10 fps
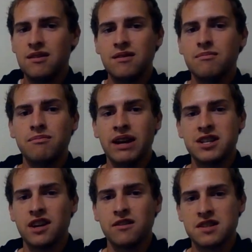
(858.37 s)
my
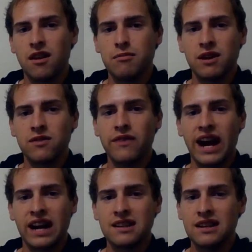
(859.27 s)
channel is all about the
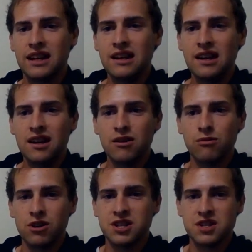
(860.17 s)
fact that
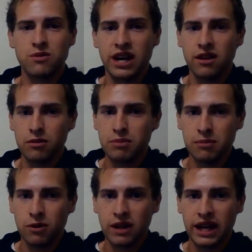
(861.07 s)
we're just regular
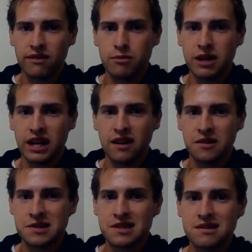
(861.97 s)
people like everybody
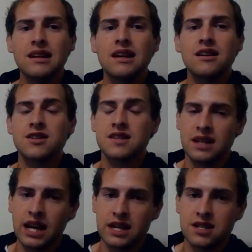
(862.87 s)
else. Just in
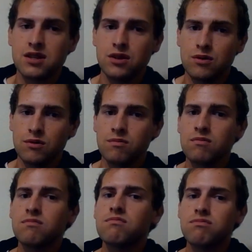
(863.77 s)
case you
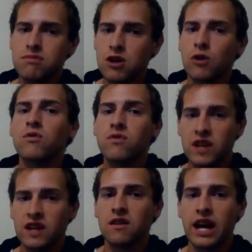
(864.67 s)
don't
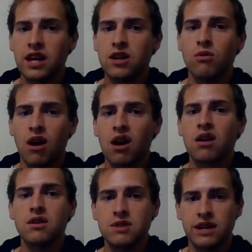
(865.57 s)
feel like you are,
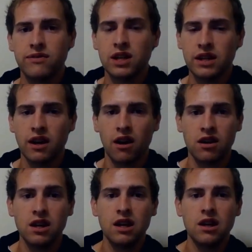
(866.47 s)
you definitely are
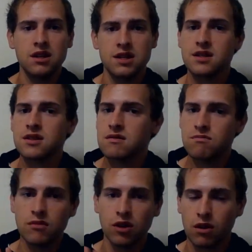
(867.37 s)
just
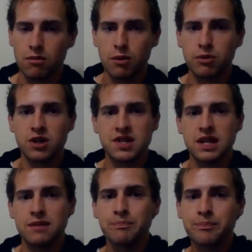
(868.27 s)
a normal
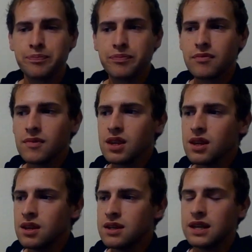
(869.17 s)
person
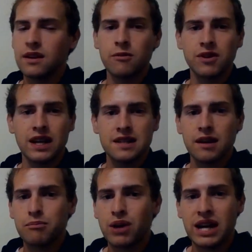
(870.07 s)
dealing with things
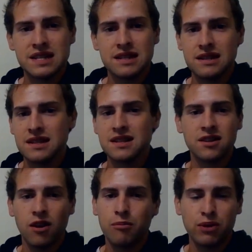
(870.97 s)
like braces,
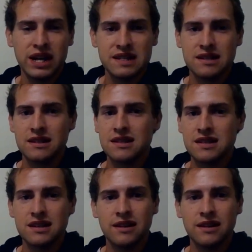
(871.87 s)
adult braces,